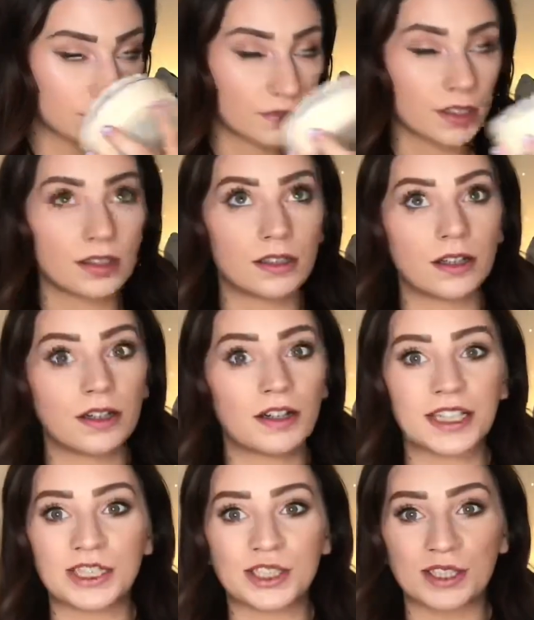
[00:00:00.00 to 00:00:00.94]
Oh,
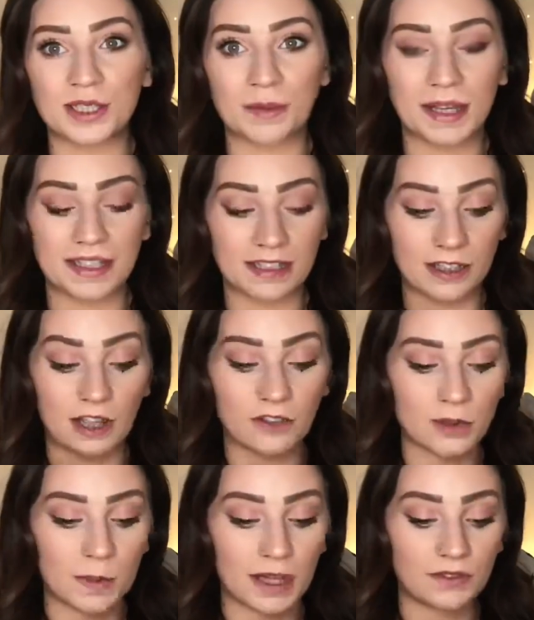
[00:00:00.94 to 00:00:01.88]
it's just amazing. If
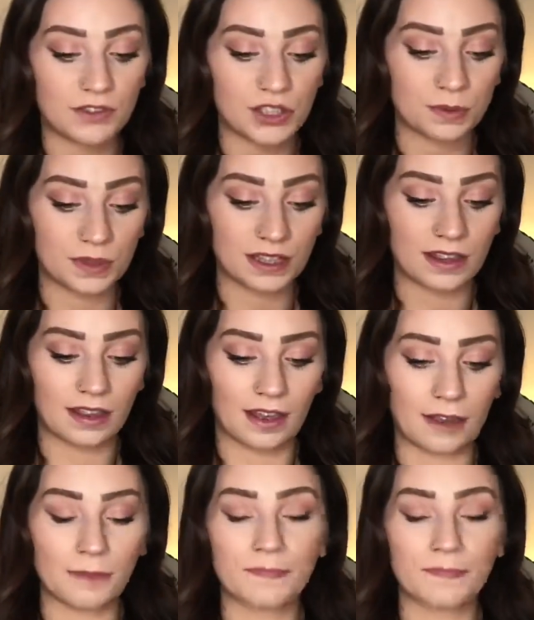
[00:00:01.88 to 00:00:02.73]
smell-o-vision was a thing,